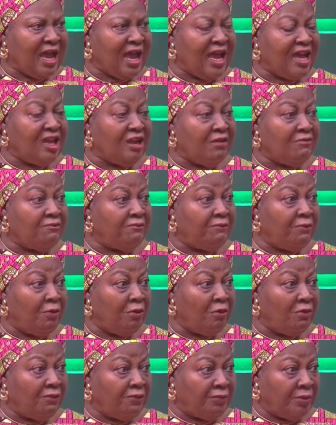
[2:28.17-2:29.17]
are
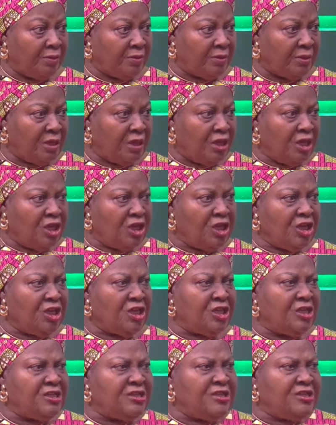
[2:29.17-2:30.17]
evolving
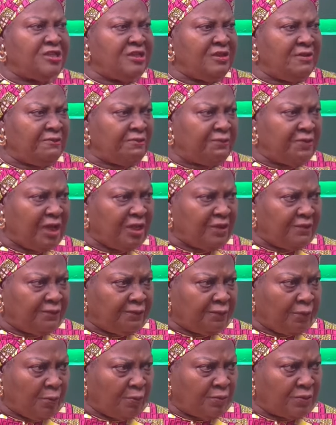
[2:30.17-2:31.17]
in different
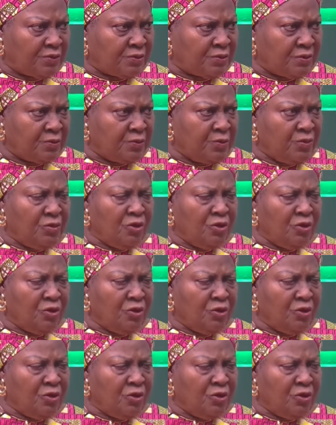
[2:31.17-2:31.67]
forms.